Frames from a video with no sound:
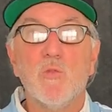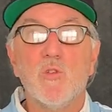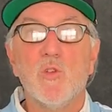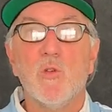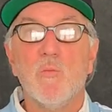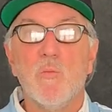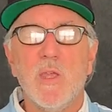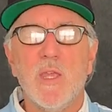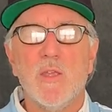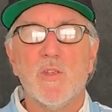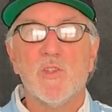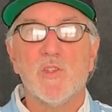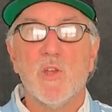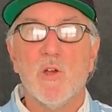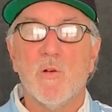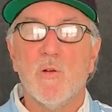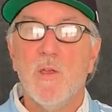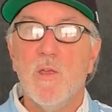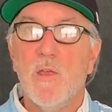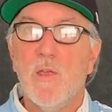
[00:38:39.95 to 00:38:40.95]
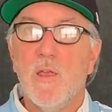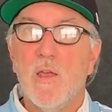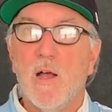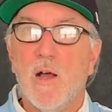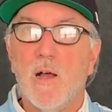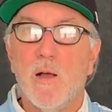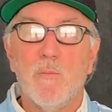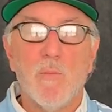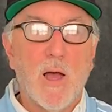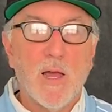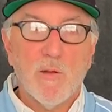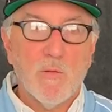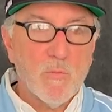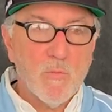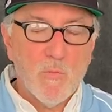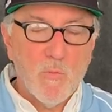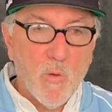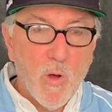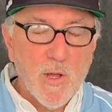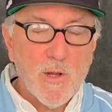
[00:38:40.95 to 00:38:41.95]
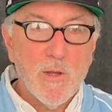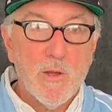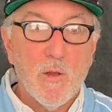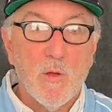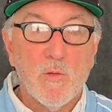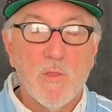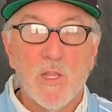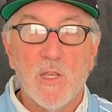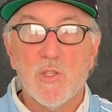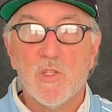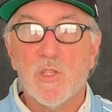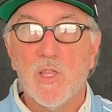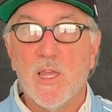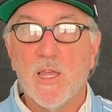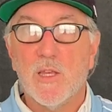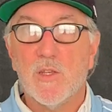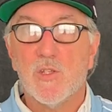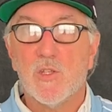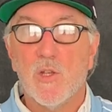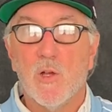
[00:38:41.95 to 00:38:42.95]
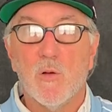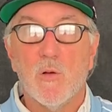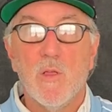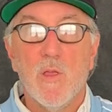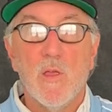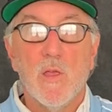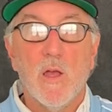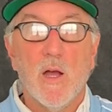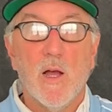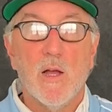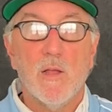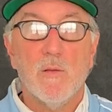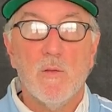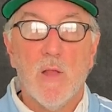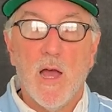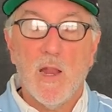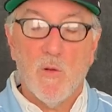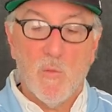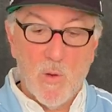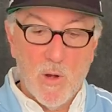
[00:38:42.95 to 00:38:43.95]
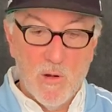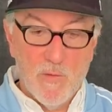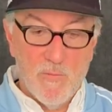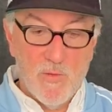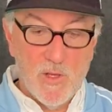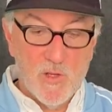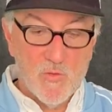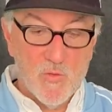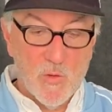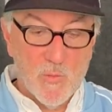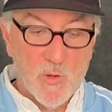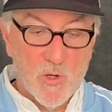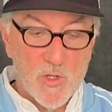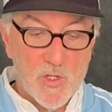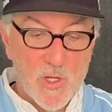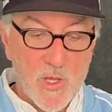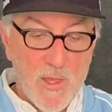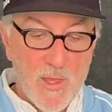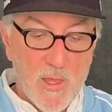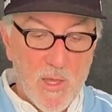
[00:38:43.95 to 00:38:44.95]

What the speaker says: to me. So I don't want to know these things. So not aware of these rumors.